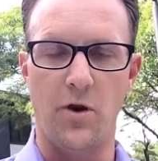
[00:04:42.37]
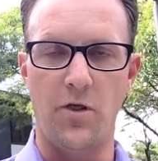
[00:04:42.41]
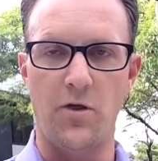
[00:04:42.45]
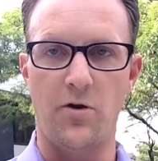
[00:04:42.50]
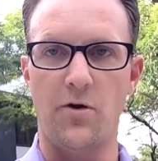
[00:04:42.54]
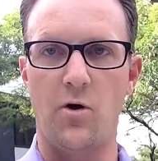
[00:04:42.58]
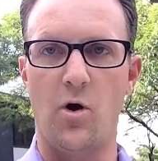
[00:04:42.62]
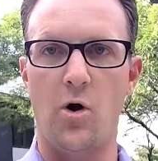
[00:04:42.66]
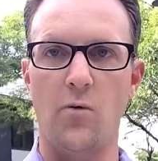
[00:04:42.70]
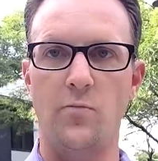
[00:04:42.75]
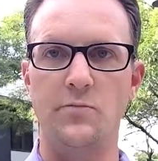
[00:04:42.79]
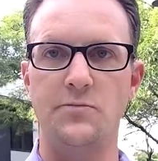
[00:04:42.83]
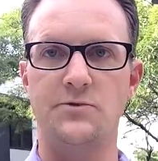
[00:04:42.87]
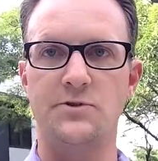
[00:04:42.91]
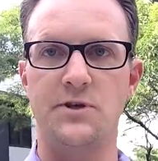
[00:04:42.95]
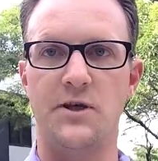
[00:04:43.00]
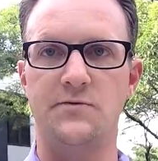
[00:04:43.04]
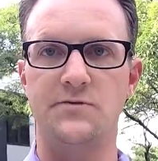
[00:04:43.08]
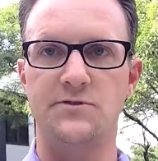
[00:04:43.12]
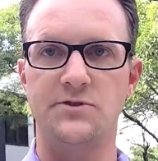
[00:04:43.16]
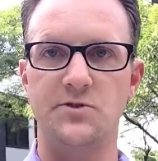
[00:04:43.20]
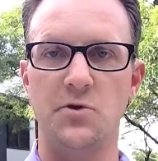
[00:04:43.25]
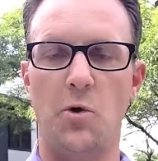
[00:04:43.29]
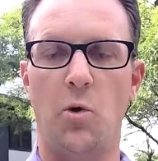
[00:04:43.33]
What are the
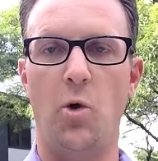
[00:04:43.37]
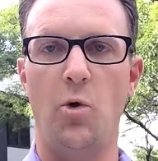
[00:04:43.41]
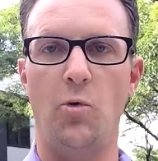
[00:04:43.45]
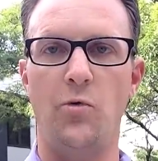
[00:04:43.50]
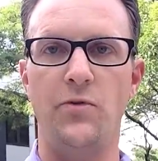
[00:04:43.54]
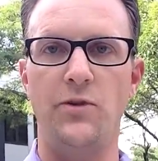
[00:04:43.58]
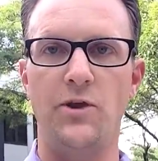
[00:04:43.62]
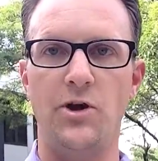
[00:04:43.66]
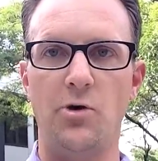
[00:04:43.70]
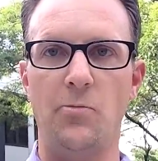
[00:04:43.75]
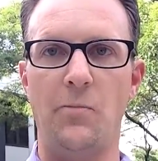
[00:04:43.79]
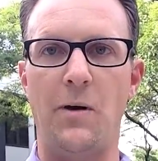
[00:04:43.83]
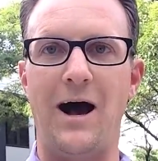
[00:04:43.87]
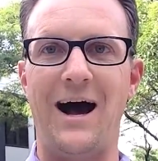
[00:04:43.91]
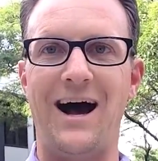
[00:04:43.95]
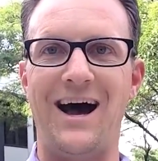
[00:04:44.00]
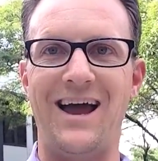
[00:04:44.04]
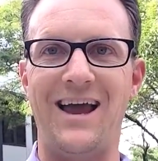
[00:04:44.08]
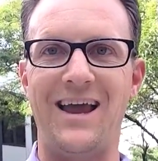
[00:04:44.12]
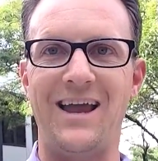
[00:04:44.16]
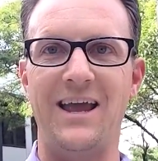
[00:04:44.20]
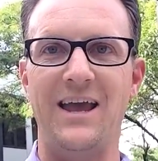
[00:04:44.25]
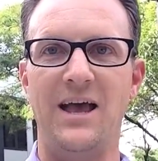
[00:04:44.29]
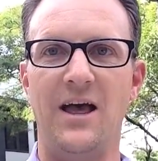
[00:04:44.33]
homes that have sold
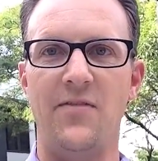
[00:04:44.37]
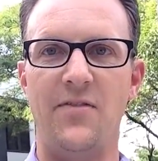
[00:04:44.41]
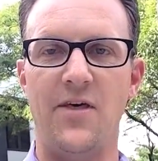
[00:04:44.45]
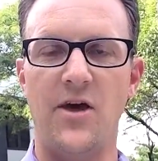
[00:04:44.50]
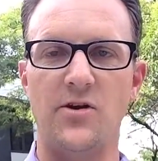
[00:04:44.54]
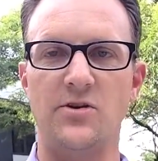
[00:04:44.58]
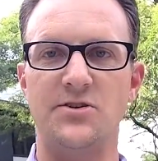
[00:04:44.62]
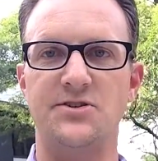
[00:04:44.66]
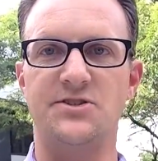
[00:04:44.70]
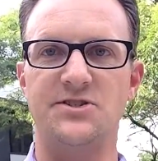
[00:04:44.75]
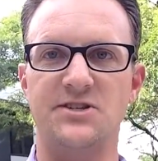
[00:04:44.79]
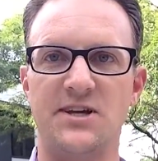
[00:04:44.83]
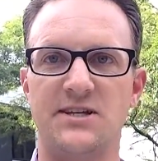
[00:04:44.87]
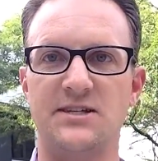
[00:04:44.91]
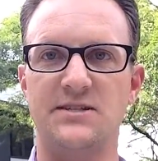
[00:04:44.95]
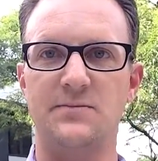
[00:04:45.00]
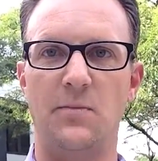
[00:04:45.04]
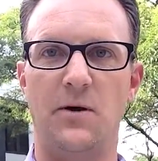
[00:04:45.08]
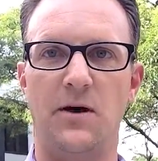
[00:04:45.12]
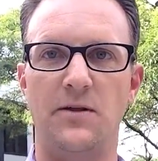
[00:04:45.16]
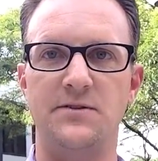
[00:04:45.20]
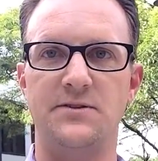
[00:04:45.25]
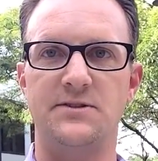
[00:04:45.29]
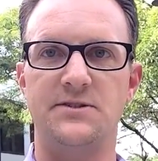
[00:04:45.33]
nearby that are
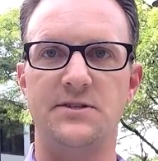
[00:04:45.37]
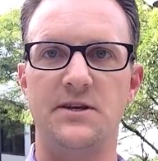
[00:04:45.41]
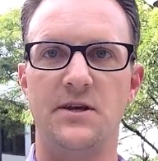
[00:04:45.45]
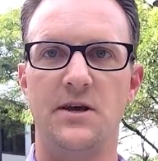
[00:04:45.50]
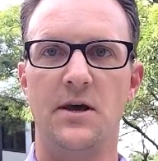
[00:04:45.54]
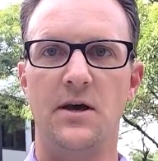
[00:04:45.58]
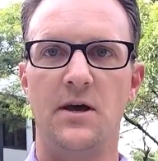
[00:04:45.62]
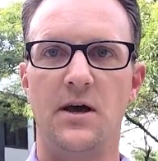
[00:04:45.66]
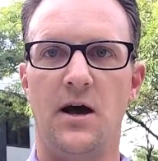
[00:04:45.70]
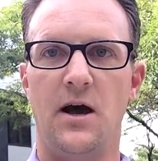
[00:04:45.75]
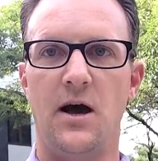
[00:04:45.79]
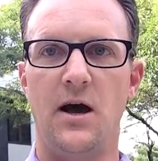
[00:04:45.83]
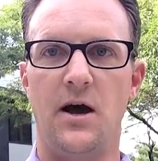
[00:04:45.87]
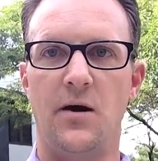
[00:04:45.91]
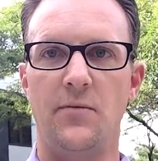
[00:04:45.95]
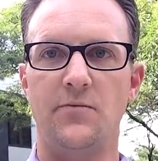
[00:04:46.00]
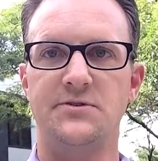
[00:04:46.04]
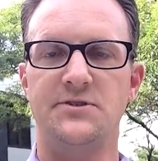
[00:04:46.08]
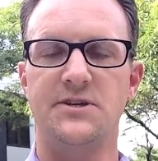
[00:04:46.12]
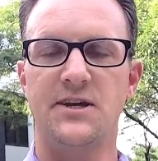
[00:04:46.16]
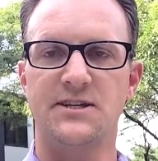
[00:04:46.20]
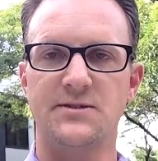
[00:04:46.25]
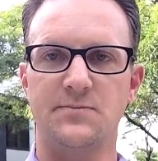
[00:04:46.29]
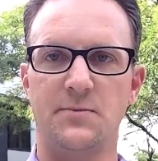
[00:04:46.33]
6 months
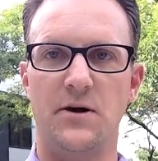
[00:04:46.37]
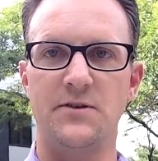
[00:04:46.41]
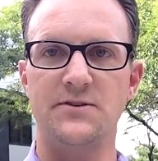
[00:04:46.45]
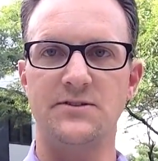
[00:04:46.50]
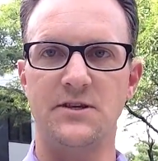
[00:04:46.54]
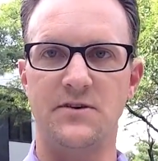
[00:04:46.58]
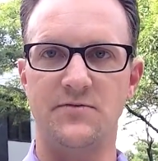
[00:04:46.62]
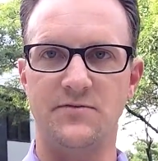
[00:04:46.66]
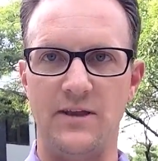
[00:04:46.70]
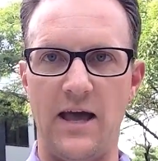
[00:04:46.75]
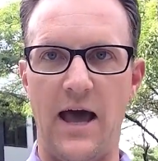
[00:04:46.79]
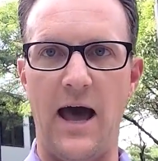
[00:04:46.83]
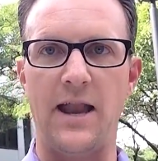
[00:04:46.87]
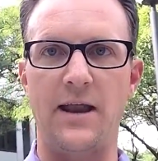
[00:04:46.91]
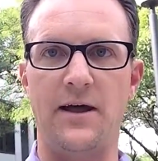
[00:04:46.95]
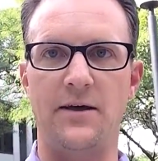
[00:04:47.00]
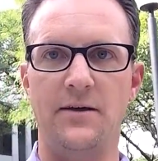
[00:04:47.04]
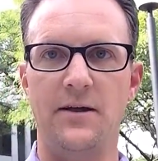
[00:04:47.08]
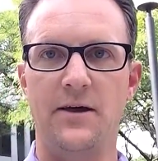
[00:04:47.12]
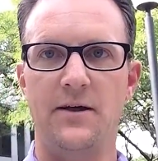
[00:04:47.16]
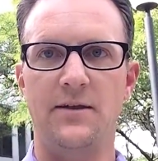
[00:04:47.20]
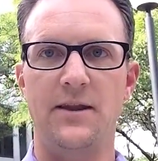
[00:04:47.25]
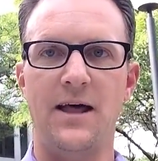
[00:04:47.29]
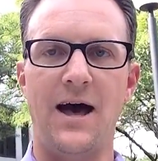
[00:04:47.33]
of
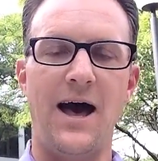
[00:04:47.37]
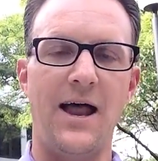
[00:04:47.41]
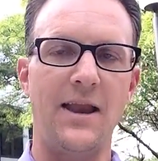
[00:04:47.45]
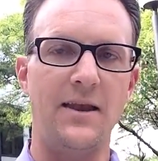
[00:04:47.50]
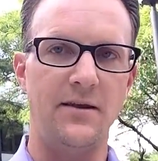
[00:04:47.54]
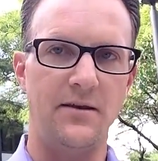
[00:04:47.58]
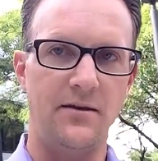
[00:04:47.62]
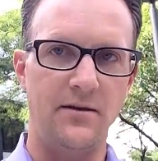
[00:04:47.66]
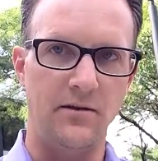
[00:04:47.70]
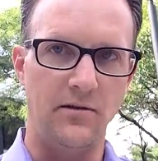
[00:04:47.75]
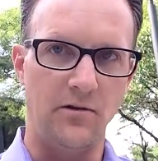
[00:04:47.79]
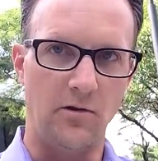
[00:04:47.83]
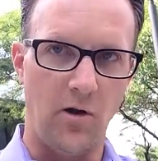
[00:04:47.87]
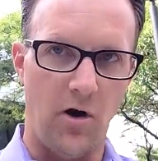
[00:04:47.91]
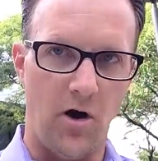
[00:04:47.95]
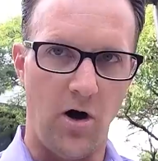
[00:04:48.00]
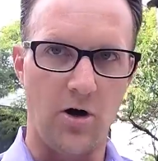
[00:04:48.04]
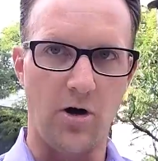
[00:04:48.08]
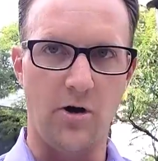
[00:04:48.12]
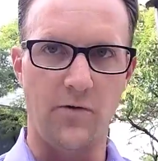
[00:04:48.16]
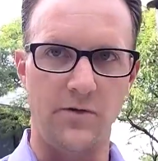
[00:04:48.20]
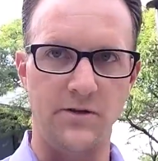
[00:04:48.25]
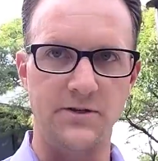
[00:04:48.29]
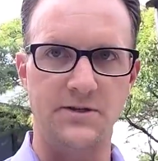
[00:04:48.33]
data, not
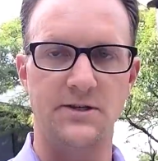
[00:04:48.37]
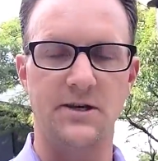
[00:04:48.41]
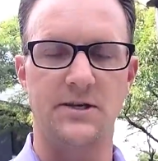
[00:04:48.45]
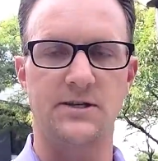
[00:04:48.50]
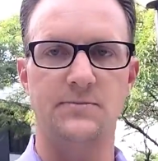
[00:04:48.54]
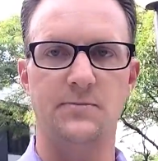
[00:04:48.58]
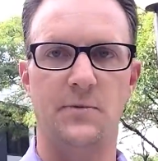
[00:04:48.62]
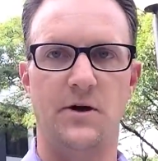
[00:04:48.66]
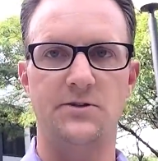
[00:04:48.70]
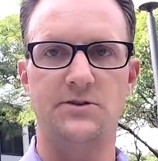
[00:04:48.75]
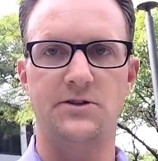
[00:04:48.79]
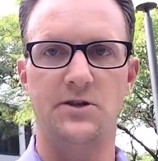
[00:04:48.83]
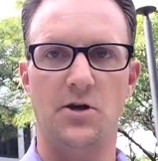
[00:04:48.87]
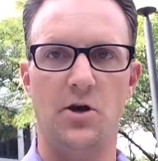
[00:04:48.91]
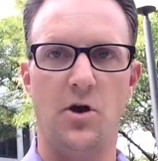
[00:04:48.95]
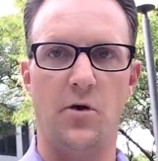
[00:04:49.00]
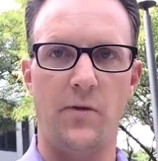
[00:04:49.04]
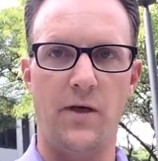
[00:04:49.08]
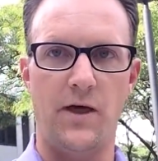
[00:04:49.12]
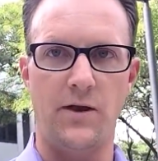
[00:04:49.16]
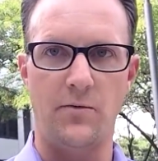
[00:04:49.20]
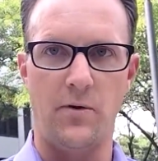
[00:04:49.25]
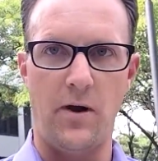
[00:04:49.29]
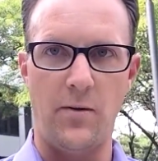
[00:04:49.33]
longer than 6 months
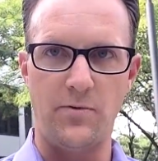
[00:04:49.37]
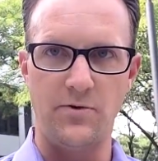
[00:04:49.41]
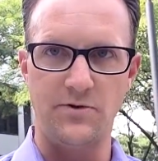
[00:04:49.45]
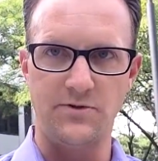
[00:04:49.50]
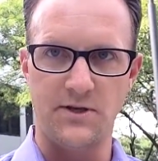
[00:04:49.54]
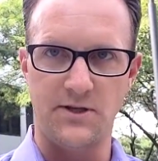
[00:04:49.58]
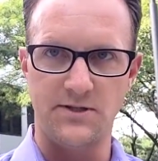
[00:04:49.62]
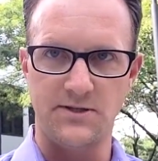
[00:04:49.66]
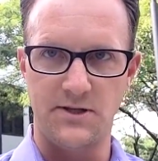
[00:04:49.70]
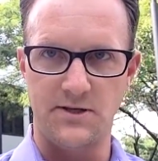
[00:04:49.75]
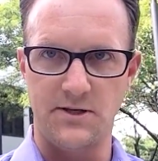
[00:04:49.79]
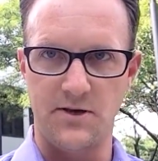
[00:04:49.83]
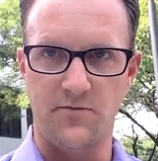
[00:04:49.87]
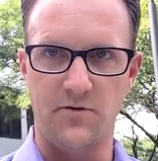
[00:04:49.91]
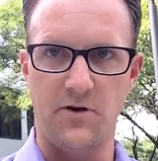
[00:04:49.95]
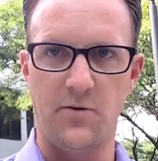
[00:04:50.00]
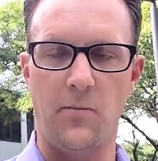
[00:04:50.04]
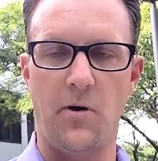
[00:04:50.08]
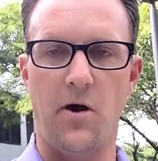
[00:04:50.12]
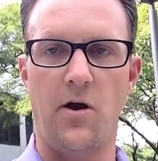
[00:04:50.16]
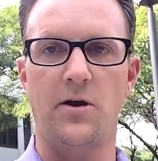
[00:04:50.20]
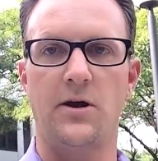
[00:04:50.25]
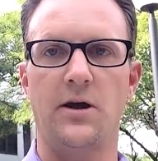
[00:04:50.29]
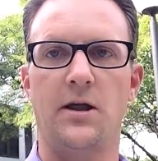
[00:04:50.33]
ago? That represents a
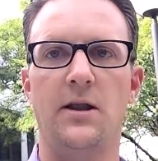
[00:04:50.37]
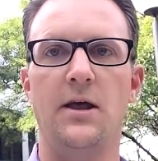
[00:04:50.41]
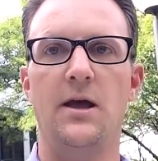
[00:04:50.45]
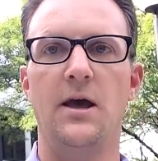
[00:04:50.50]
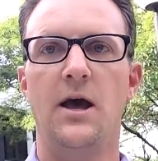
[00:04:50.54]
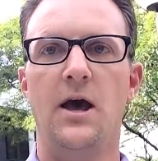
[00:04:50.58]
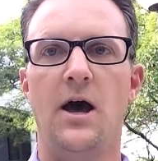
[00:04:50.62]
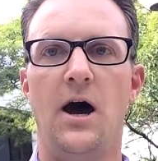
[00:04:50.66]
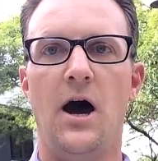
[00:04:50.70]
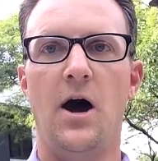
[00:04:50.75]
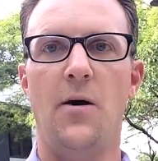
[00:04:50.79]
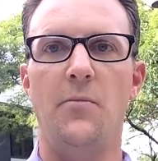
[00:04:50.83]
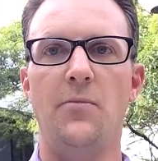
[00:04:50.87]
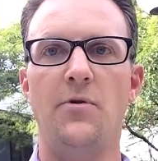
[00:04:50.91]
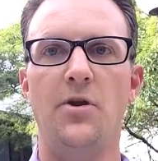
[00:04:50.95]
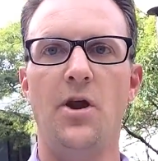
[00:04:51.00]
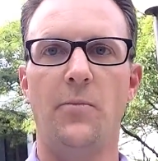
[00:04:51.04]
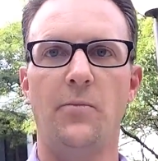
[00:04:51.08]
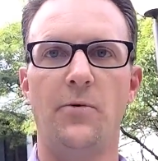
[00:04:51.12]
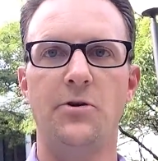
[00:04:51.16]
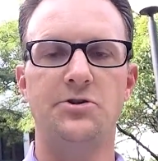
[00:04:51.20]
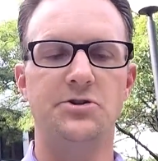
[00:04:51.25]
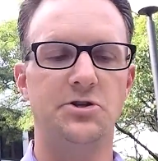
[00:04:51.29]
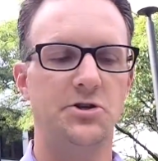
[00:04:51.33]
different market.
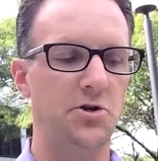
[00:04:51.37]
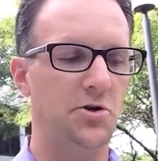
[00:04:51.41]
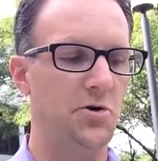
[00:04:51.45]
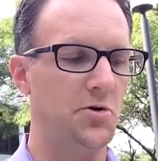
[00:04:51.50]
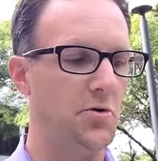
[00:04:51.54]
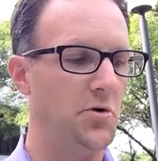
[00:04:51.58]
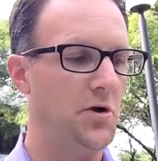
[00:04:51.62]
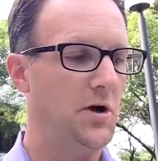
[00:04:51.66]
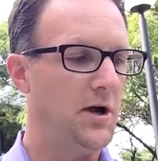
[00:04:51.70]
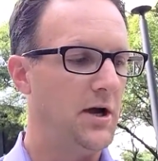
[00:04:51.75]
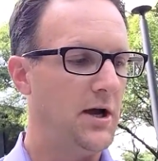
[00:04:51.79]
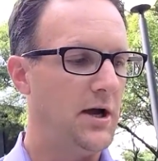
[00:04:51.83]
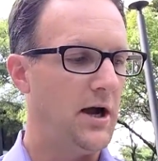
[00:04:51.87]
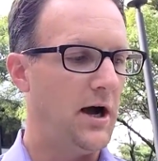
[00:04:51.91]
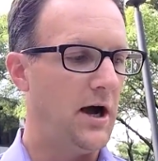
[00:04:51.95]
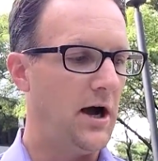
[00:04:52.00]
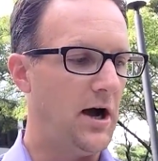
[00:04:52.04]
Number 2,